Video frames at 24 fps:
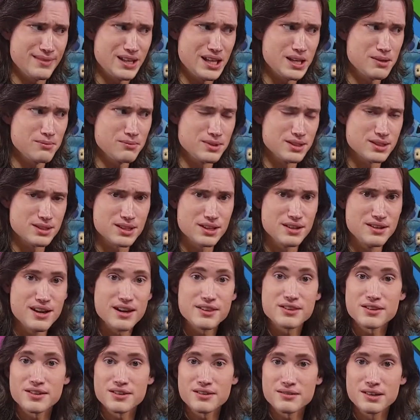It was
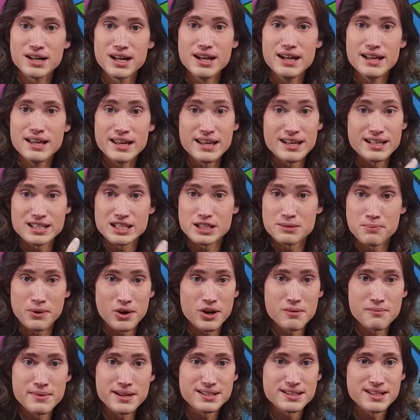another
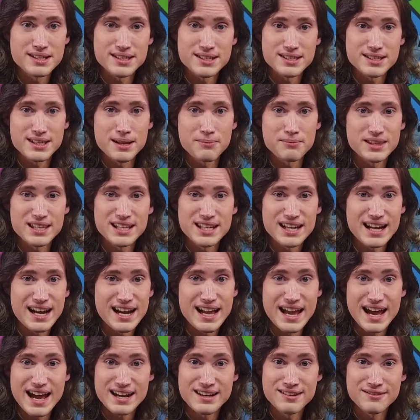experiment into something I
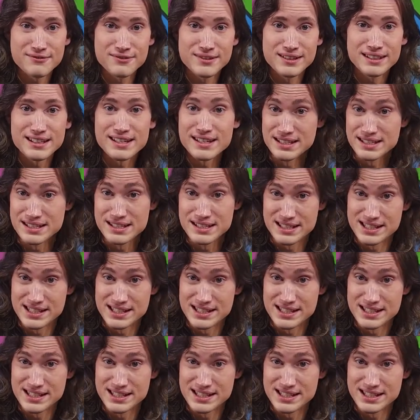hadn't really